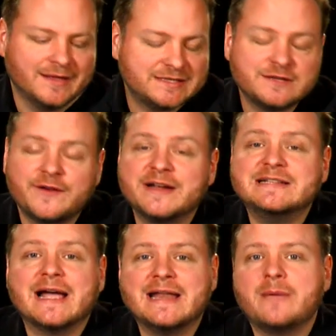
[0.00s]
This is a very
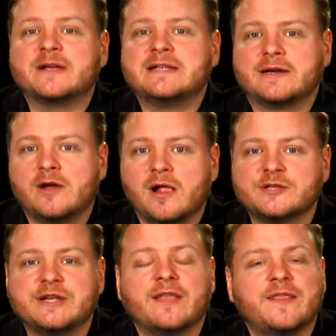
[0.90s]
dynamic
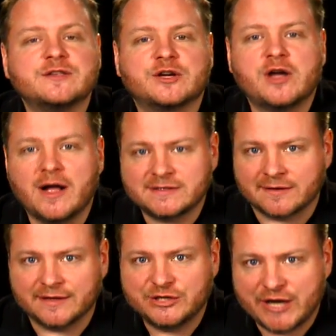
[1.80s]
technology, and things are
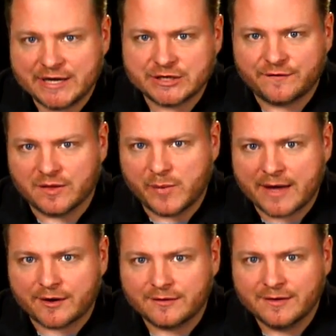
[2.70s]
constantly changing for the
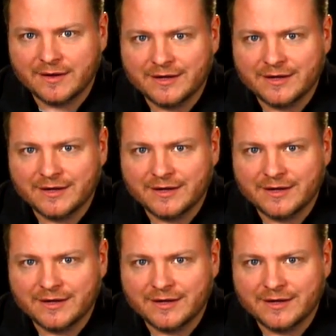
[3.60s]
better,